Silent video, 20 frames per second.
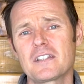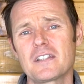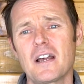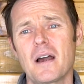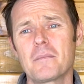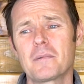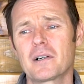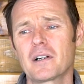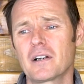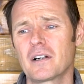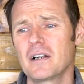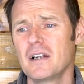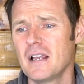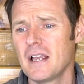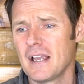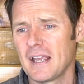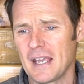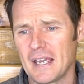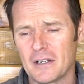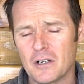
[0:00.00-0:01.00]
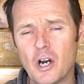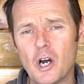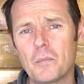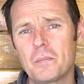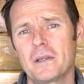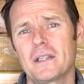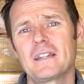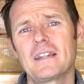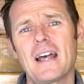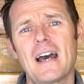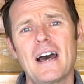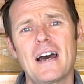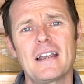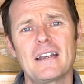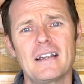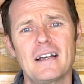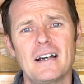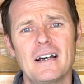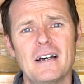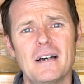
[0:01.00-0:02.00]
summer, and hoping
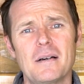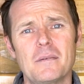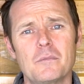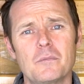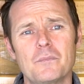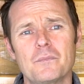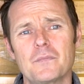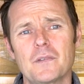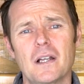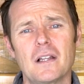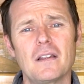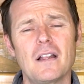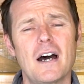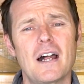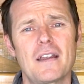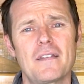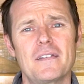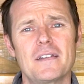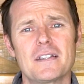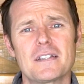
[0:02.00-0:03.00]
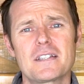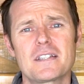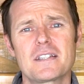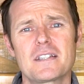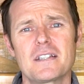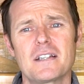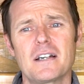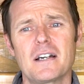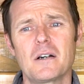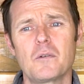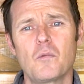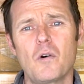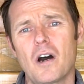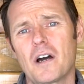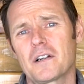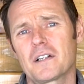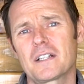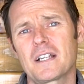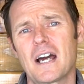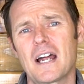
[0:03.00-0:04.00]
that a lot of this
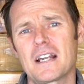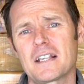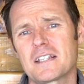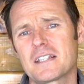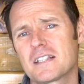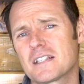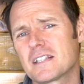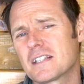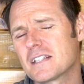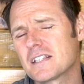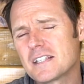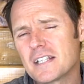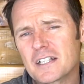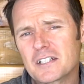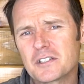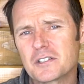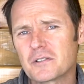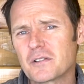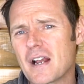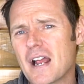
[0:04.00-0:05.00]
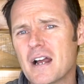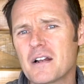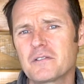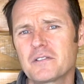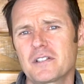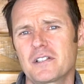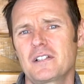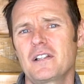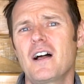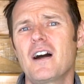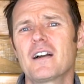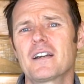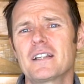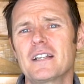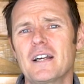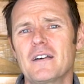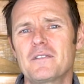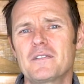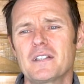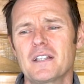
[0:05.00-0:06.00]
water kind of sticks around just long
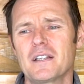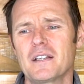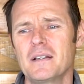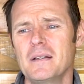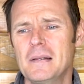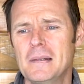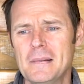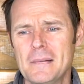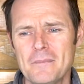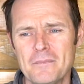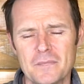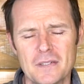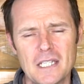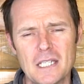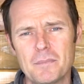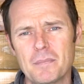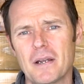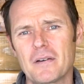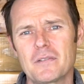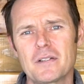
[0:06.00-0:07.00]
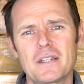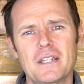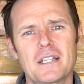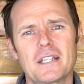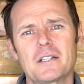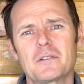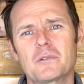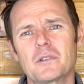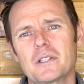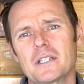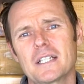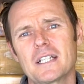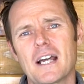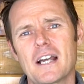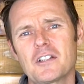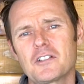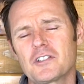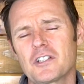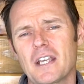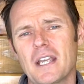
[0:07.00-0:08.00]
enough to keep everything in really
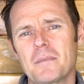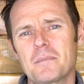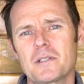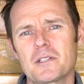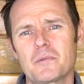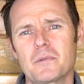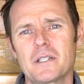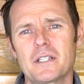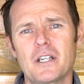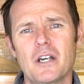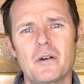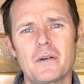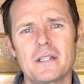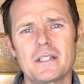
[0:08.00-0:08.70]
nice shape as we go